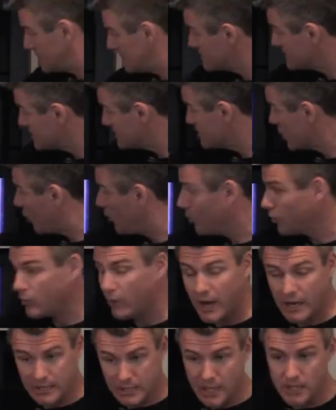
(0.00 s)
This is a whole
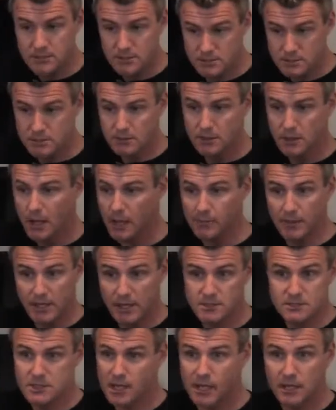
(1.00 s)
grain, yes? I mean,
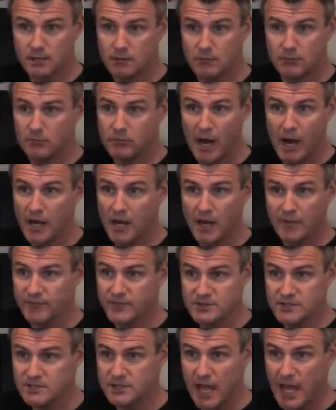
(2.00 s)
it's like right off
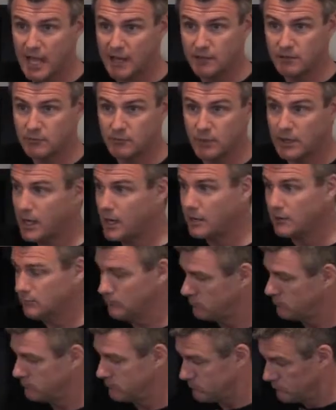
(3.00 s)
the stalk, went out,
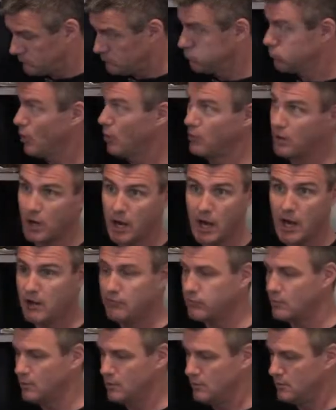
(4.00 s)
broke it
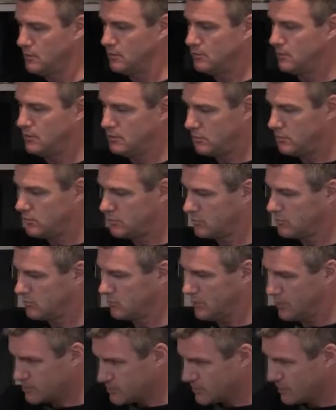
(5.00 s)
off.
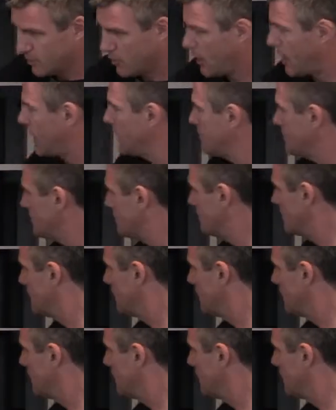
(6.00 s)
There's the grain.